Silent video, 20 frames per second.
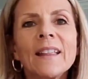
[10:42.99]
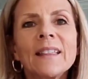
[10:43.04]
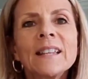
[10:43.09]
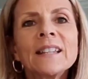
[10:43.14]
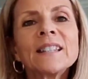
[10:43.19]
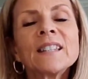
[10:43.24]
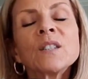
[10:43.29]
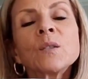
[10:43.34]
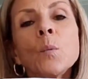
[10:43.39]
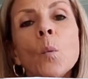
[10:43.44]

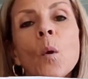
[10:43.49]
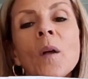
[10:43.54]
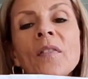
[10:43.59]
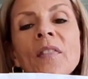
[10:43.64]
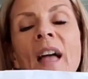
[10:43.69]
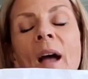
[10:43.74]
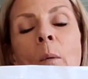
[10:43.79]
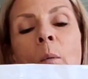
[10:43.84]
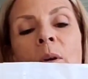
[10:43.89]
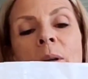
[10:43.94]
This is
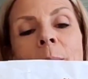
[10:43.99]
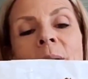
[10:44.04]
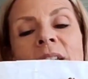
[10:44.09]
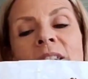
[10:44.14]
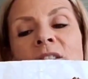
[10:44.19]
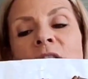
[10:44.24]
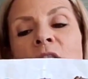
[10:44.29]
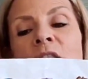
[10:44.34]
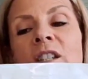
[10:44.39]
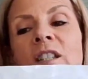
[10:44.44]
one that one of my
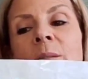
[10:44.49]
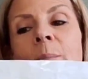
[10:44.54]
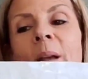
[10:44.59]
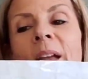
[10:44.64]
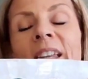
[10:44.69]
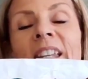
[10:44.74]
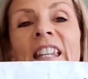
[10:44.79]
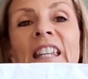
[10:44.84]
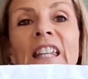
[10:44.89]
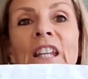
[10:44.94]
students
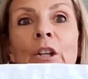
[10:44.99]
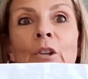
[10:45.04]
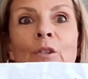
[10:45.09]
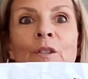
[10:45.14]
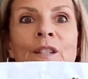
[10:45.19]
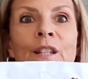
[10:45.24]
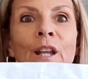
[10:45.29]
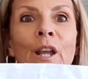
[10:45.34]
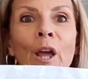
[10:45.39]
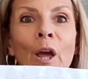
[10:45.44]
made
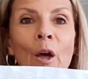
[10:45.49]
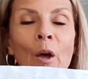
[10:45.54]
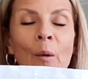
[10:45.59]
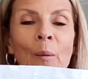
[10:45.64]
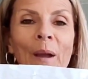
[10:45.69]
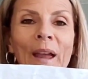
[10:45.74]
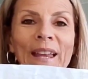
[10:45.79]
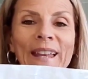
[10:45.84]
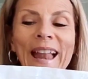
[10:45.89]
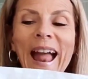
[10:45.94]
years
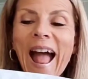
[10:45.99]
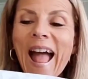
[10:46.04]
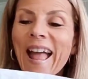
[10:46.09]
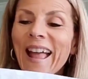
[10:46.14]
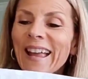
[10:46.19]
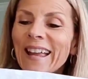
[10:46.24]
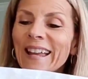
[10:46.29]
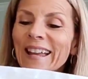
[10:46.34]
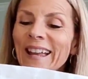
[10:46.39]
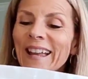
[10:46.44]
ago, and
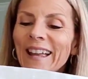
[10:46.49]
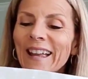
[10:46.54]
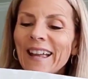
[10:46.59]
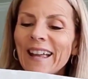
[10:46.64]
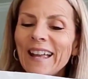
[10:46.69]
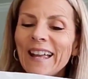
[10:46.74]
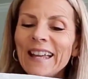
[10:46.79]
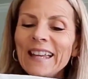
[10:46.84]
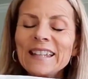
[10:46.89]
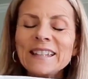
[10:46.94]

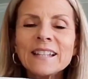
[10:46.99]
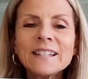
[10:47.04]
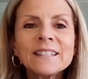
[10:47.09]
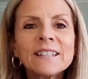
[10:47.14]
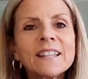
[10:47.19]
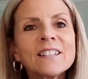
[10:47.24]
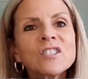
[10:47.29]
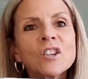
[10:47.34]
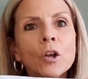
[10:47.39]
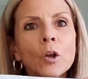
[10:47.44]
he
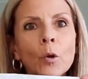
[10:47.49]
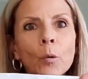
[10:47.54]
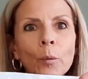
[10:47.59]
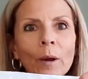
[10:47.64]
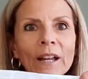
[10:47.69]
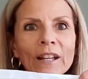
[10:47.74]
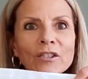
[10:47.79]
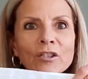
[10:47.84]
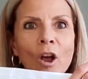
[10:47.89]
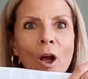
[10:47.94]
did such a
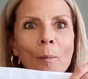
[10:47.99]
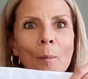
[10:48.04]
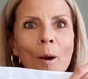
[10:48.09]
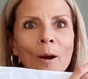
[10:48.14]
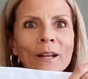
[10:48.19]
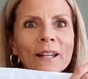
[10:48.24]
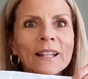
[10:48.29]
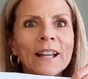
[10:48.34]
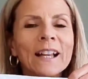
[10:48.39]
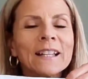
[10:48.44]
great job
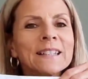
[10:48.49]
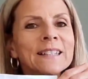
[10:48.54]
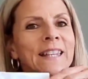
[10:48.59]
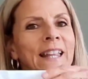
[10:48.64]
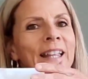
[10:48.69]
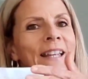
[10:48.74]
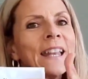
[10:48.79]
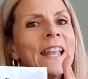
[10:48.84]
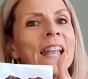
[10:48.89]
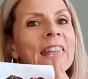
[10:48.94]
on it. I
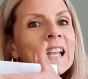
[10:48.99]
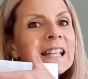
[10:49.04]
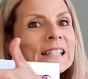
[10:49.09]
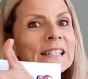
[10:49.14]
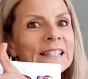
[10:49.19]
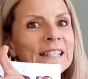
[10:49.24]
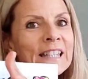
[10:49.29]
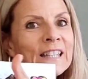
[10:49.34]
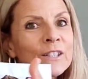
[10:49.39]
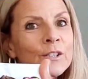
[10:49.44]
said,
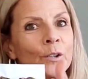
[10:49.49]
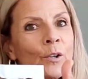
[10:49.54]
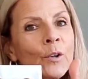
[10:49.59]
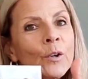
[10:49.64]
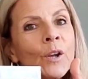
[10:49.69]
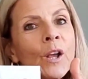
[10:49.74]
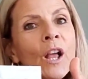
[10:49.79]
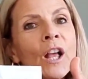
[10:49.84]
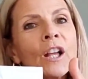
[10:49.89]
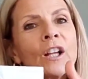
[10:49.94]

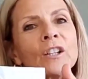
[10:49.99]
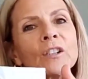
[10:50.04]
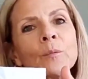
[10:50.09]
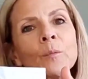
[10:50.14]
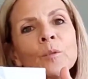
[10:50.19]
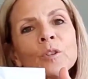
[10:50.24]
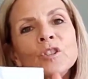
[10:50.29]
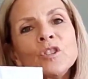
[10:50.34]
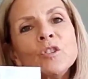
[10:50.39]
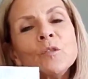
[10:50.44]
Caesar,
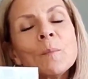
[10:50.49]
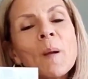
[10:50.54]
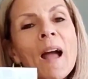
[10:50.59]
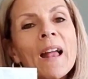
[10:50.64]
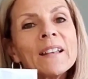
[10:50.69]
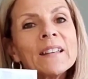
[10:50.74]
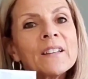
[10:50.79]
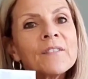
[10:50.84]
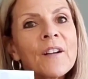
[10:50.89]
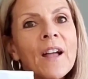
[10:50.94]
would you
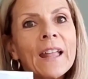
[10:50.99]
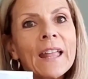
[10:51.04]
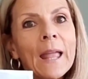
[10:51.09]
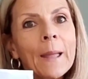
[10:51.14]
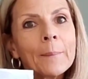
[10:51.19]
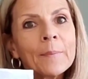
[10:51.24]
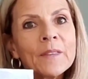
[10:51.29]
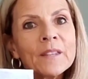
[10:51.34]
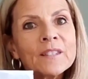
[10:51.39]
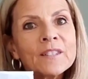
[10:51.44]
mind if I
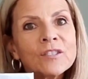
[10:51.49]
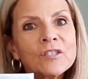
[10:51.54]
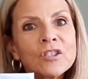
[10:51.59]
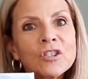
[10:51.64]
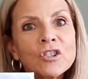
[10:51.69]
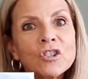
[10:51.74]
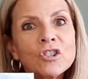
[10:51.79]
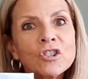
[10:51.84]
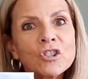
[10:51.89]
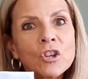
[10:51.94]
kept this
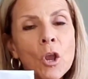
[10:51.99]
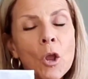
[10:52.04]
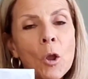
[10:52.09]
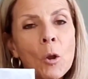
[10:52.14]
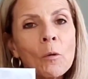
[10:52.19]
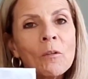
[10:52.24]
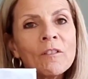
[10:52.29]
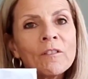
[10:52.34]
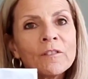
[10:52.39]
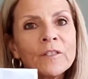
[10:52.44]
to
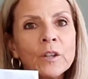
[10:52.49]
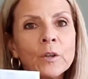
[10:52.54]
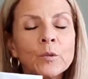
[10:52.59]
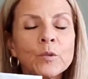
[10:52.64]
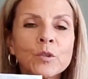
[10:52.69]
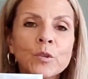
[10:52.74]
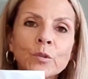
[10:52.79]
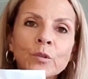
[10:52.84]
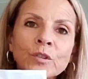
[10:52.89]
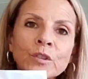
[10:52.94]
show
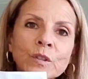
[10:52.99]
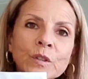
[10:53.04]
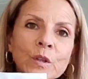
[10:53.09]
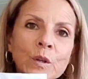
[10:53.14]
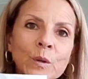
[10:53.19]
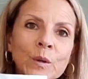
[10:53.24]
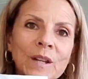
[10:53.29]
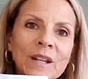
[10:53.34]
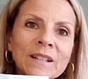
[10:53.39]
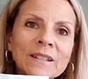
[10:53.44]
future
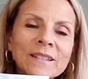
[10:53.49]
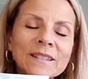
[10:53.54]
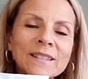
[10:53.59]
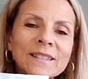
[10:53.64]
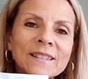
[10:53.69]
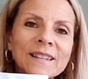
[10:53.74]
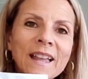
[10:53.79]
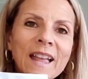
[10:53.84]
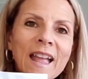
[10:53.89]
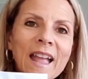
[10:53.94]
students
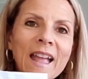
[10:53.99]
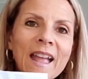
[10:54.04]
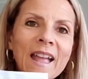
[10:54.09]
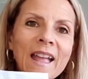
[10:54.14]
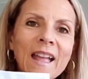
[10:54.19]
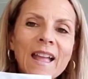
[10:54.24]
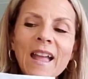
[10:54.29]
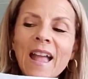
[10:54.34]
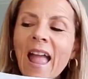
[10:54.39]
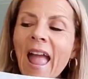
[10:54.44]

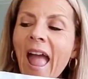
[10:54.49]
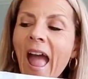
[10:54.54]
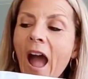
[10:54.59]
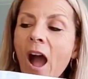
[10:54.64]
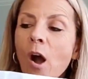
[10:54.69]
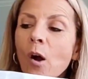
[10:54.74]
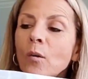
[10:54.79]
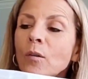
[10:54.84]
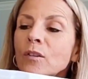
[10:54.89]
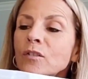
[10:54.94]

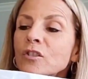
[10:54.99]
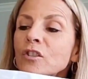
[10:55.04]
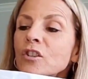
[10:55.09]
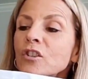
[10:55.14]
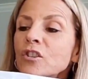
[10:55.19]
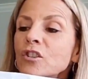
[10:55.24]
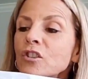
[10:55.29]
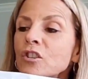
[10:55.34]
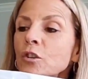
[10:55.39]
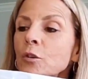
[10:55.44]
how to
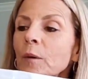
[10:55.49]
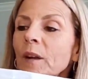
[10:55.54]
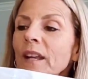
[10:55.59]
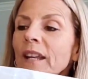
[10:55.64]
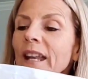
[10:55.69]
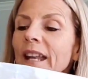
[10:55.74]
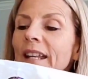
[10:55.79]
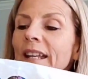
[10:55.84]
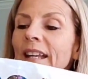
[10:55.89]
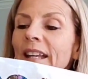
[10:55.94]
do
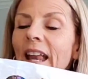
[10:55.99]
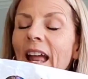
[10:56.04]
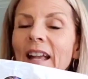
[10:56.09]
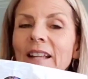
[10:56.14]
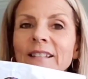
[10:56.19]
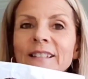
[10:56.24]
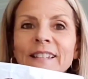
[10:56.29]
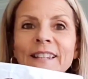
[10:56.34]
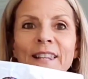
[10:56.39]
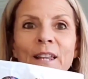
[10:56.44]
it in an
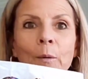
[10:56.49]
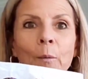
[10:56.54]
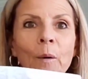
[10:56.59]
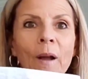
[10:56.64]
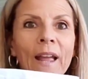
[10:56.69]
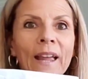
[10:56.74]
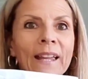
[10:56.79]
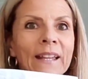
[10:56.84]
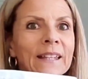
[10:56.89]
excellent way?